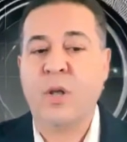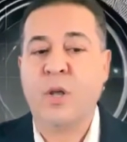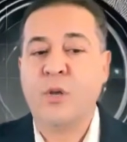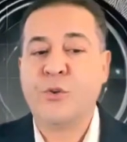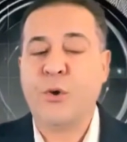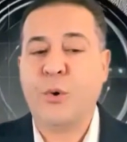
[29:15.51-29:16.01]

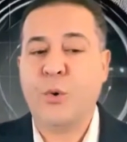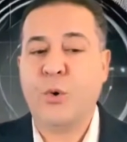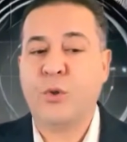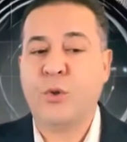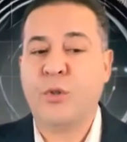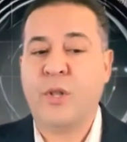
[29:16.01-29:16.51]
So
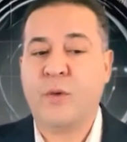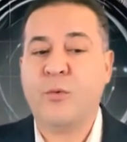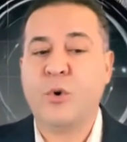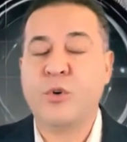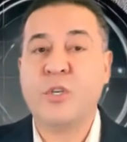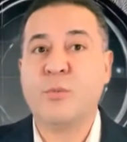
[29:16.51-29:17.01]

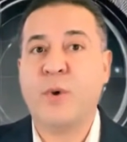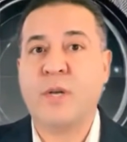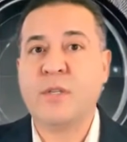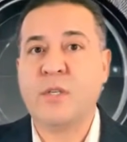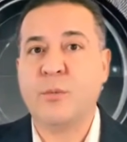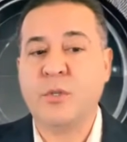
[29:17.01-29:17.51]
therefore,
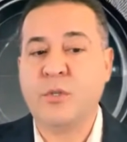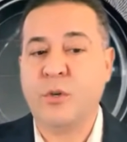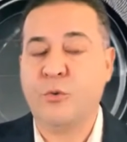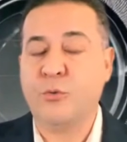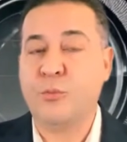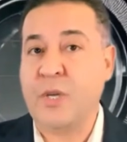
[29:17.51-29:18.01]
responsibility
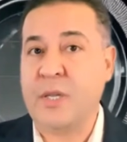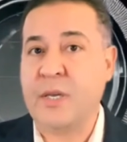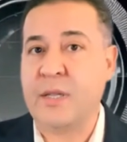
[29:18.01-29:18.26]
of media